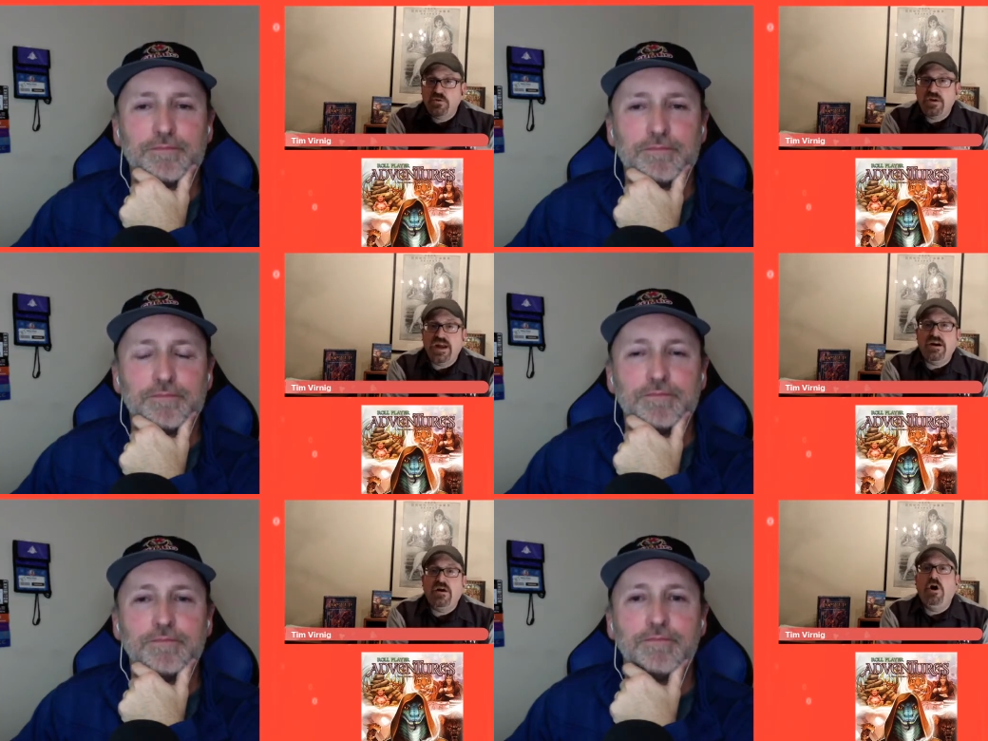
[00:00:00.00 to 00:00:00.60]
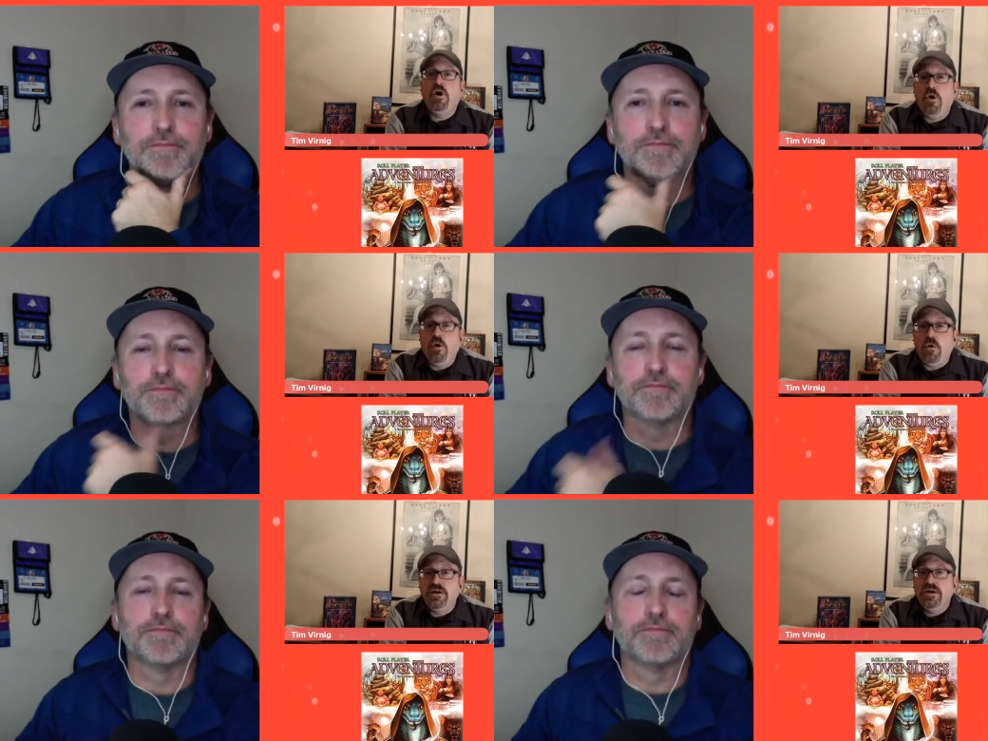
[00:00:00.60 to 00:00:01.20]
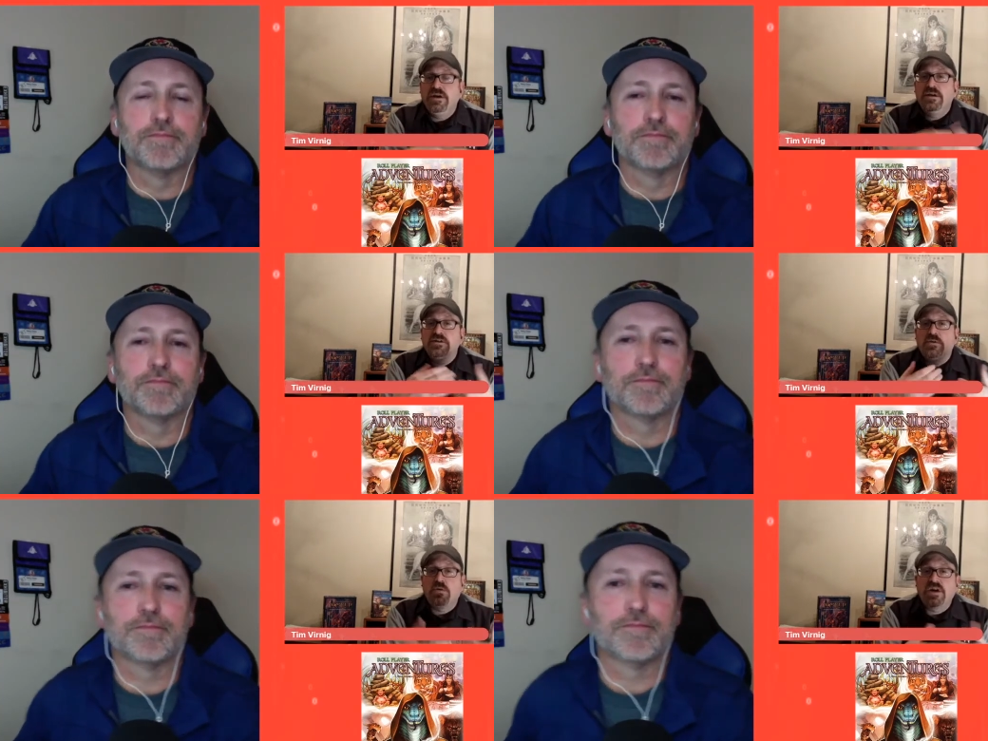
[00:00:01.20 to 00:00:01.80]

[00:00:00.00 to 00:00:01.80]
Speaker 1: create our own. So we're